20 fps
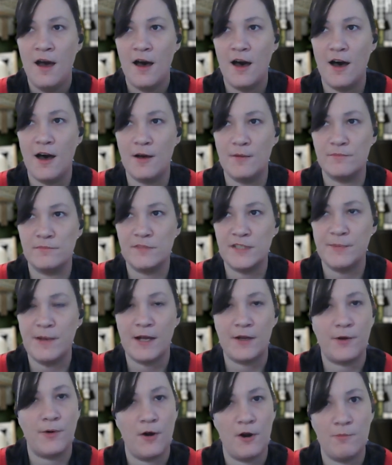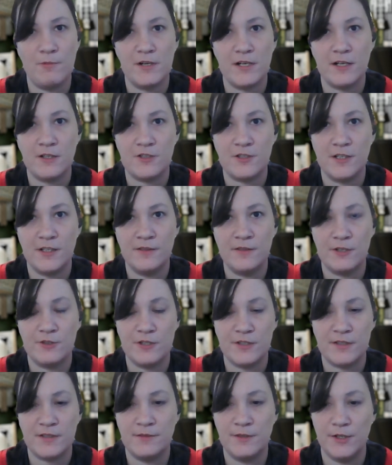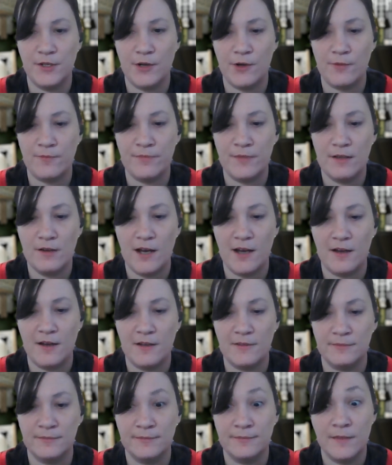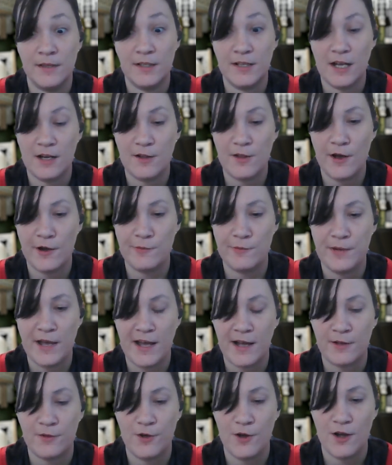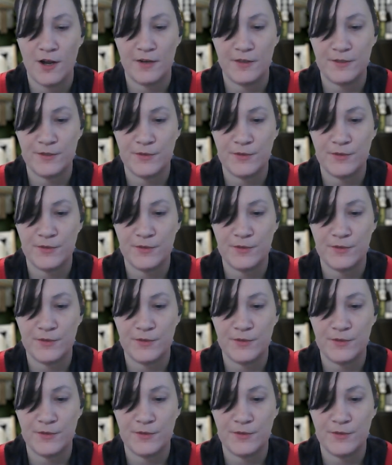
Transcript: tobacco harm reduction. They're just, got a lot of backlog.